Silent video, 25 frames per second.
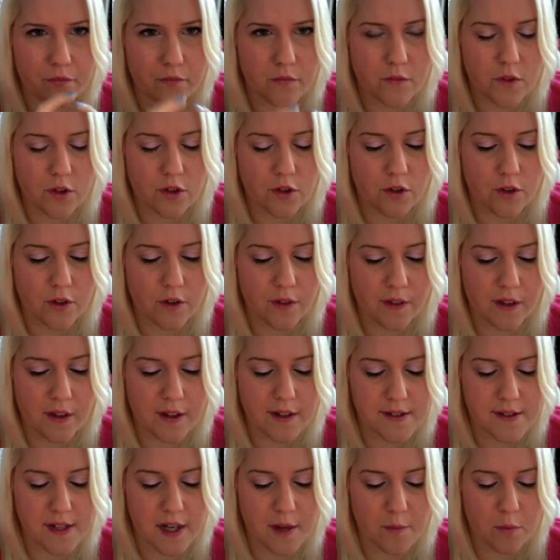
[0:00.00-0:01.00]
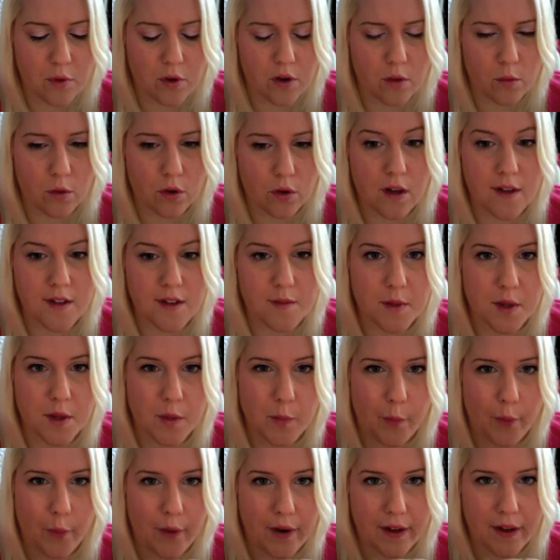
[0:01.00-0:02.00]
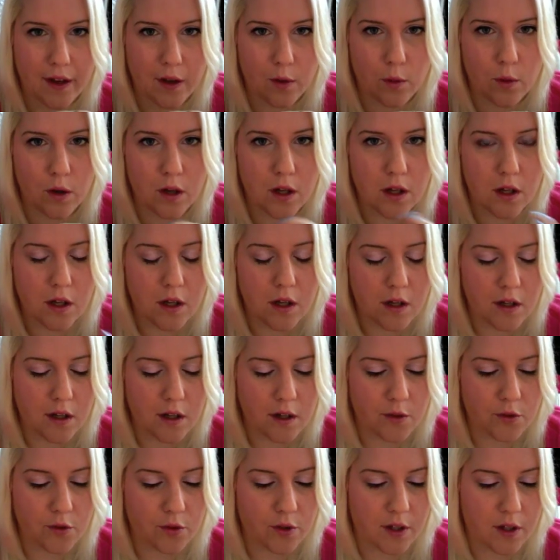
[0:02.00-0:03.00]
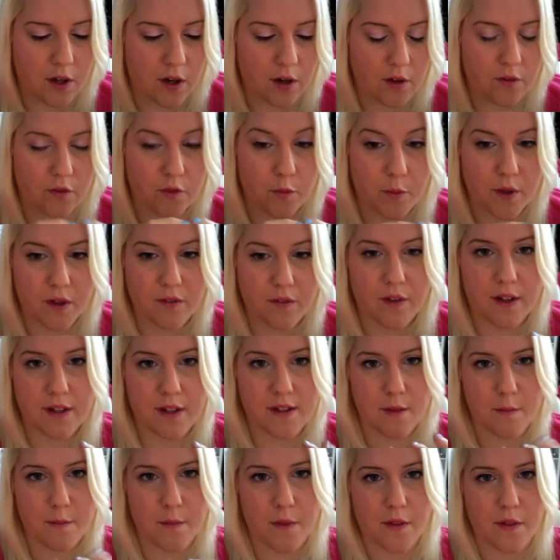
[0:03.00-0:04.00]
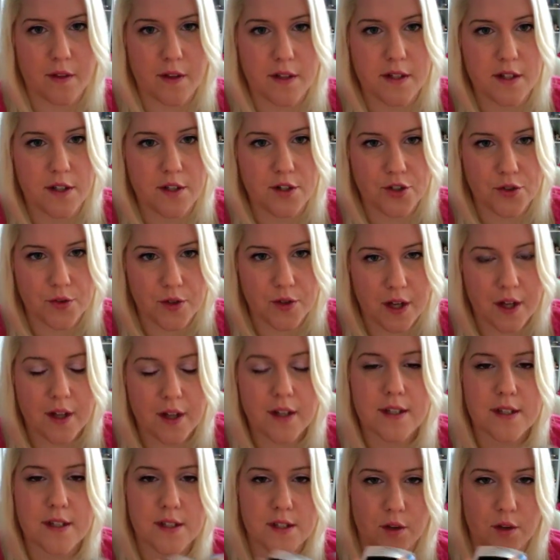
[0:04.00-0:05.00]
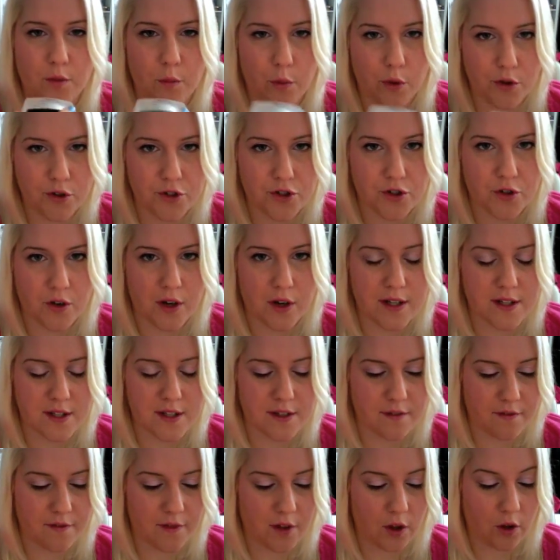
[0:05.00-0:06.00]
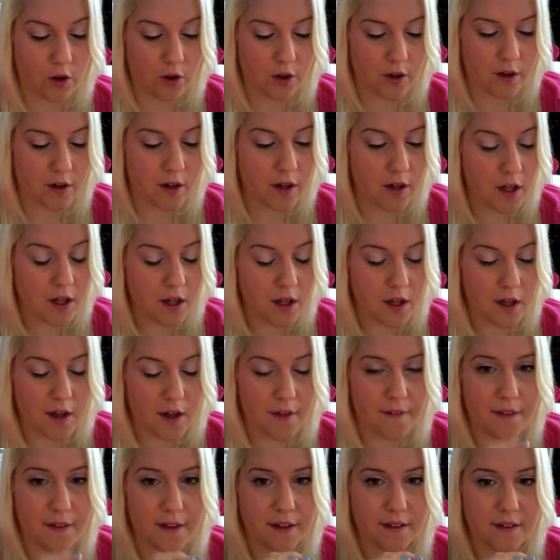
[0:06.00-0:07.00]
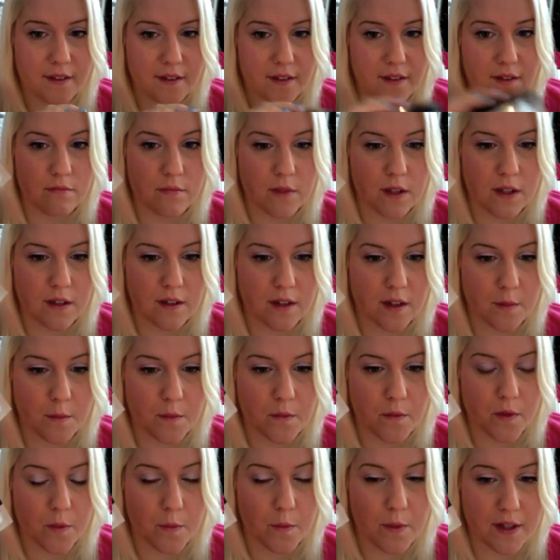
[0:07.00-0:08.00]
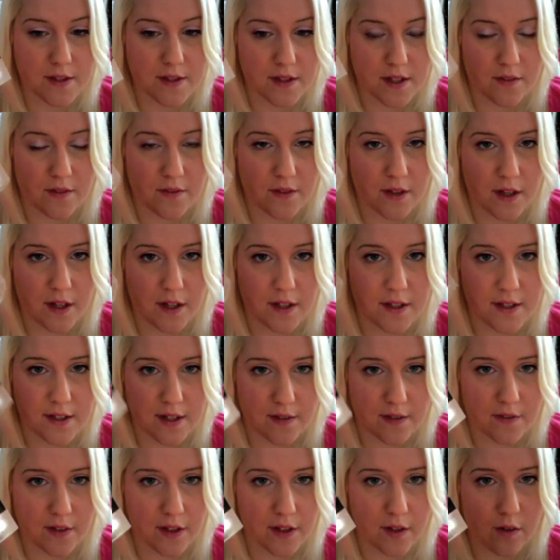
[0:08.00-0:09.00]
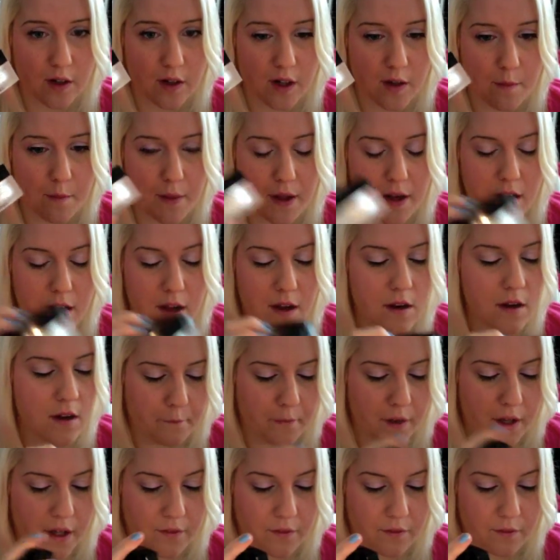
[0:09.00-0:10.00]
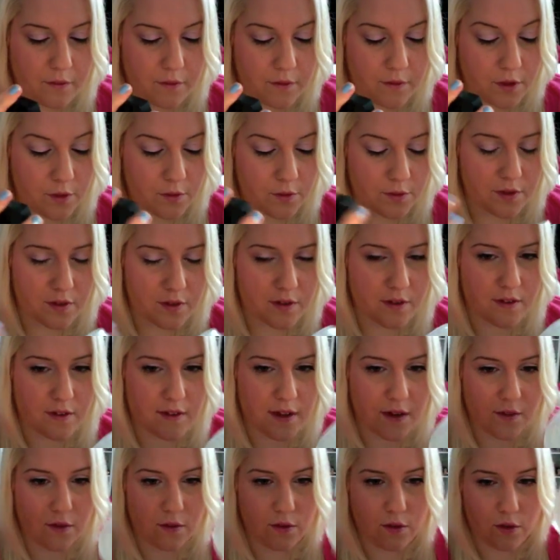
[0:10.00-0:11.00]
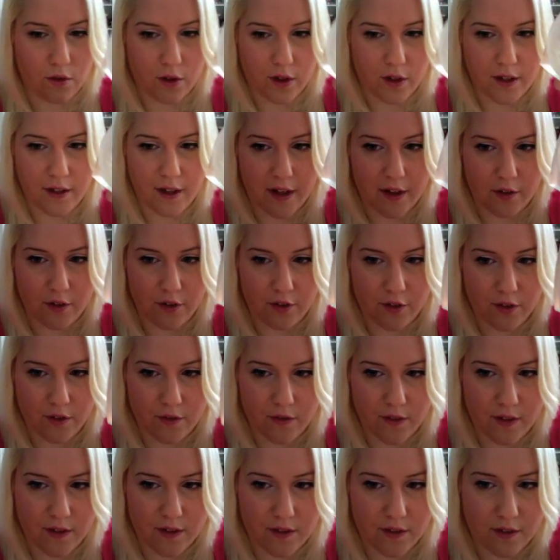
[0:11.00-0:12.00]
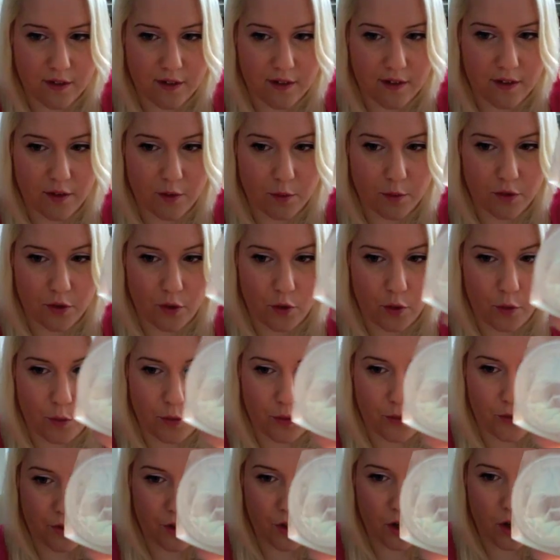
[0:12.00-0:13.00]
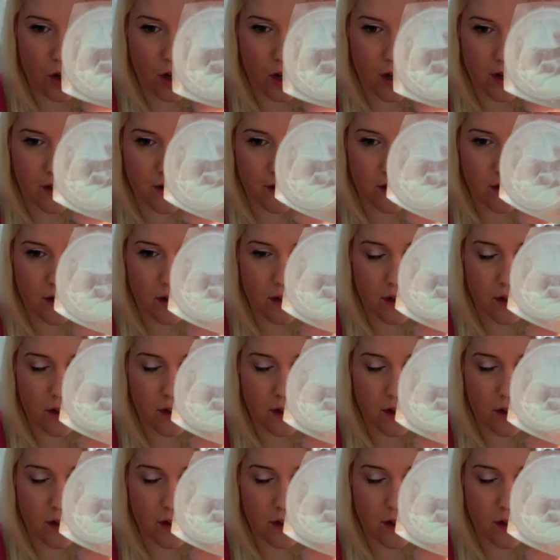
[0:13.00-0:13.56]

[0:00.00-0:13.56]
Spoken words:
Certain things that I put on will cause me to break out, and it was really hard for me to find something that didn't do that and still moisturized and felt good. And this is some of the best stuff, and I definitely recommend it. I've used several containers of this. You can see this one's almost gone.